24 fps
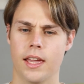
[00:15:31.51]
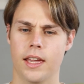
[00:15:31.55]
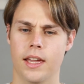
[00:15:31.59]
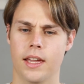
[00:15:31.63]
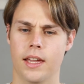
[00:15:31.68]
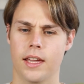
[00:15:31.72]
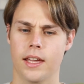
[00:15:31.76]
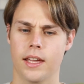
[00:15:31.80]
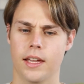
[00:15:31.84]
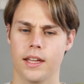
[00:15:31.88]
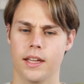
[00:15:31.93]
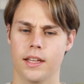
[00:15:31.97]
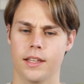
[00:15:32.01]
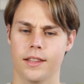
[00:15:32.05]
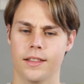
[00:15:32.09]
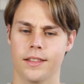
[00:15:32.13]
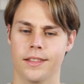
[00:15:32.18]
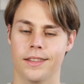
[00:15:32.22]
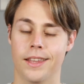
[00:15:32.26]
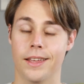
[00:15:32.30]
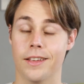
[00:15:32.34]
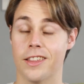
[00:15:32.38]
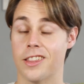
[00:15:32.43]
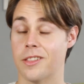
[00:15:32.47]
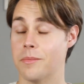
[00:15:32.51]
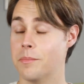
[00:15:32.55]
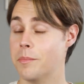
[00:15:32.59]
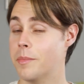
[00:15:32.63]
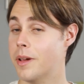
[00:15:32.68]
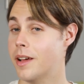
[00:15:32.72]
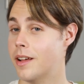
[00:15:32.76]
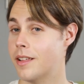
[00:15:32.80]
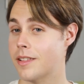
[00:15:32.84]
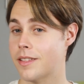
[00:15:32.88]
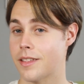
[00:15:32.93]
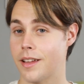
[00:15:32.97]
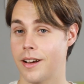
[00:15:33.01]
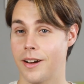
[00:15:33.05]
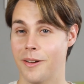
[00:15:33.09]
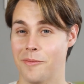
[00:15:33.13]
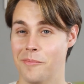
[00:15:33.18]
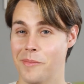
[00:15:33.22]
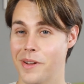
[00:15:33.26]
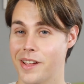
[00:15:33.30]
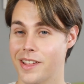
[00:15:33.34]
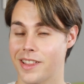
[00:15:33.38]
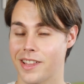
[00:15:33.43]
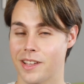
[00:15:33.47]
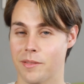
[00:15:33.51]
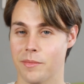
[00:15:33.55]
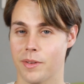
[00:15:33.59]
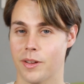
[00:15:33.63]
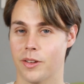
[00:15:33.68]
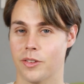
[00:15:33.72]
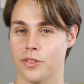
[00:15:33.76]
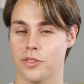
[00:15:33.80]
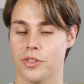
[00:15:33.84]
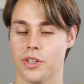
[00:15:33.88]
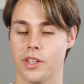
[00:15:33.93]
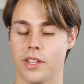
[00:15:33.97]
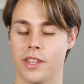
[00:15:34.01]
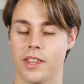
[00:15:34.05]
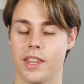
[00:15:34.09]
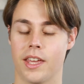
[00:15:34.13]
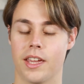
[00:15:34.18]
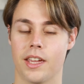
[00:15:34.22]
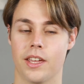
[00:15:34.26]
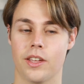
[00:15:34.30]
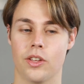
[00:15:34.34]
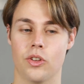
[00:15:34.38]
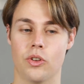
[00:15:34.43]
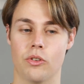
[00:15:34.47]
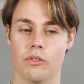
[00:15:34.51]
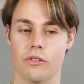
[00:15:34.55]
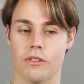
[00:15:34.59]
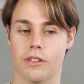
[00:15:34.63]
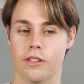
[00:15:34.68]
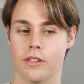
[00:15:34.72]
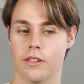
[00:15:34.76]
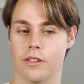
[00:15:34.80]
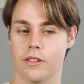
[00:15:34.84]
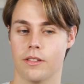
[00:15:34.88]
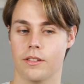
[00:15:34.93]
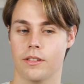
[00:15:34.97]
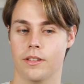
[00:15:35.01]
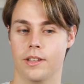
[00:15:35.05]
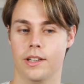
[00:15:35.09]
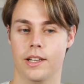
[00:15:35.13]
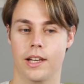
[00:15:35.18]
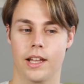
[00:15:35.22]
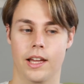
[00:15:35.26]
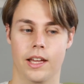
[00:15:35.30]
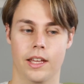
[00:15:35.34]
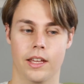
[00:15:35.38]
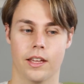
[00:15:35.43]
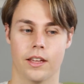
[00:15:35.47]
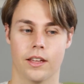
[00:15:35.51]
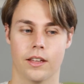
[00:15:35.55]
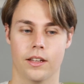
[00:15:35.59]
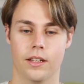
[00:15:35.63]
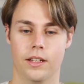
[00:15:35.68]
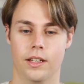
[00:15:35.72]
The smells are amazing because they use like